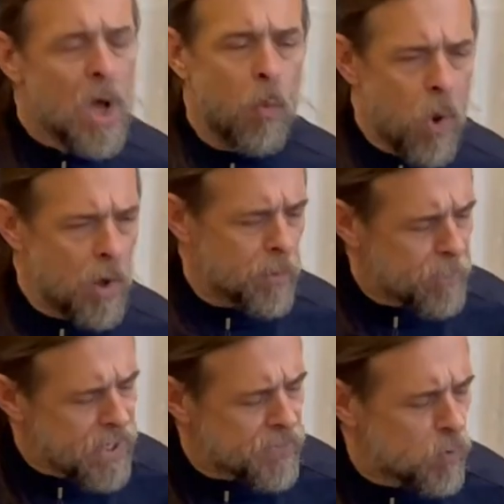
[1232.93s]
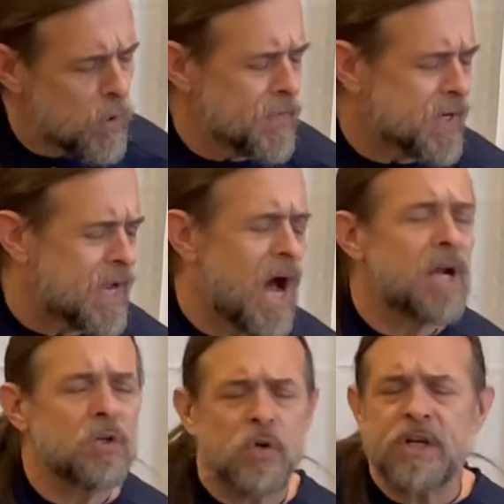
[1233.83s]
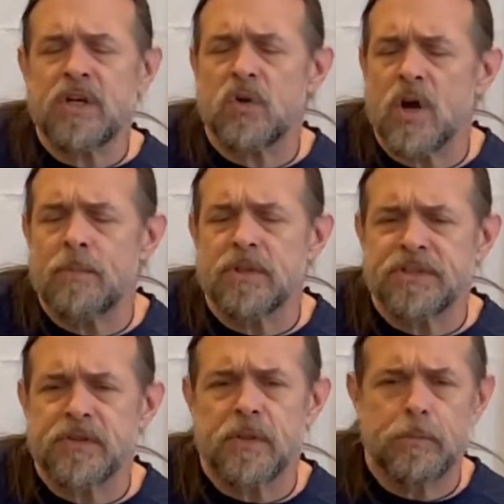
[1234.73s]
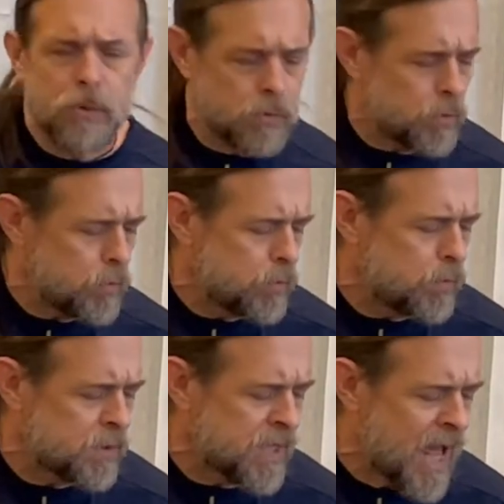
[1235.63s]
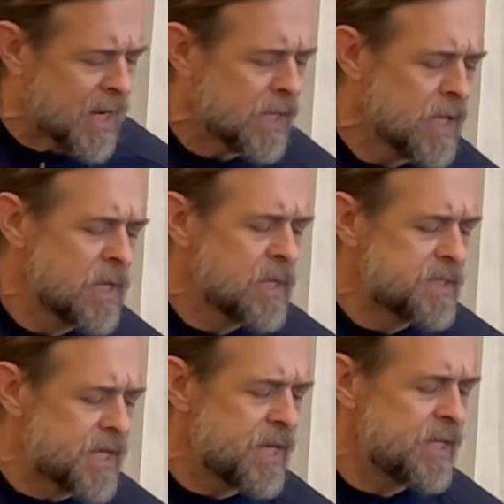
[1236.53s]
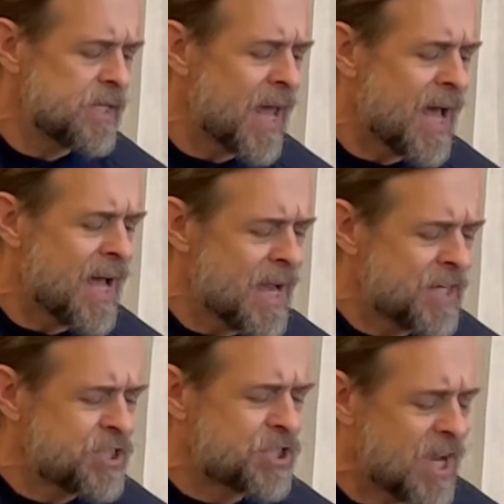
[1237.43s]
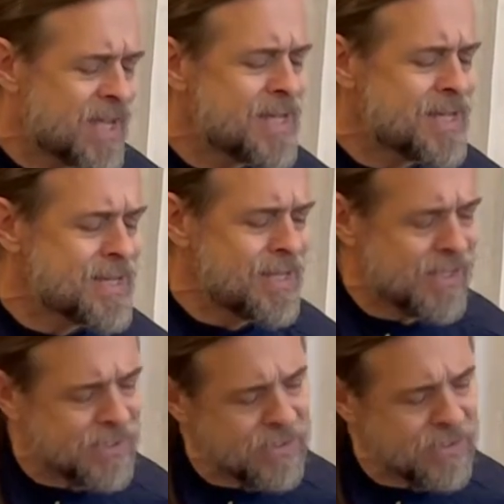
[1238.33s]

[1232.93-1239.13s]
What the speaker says: I wanna be there when the concrete crumbles and the moonlight daylight shines.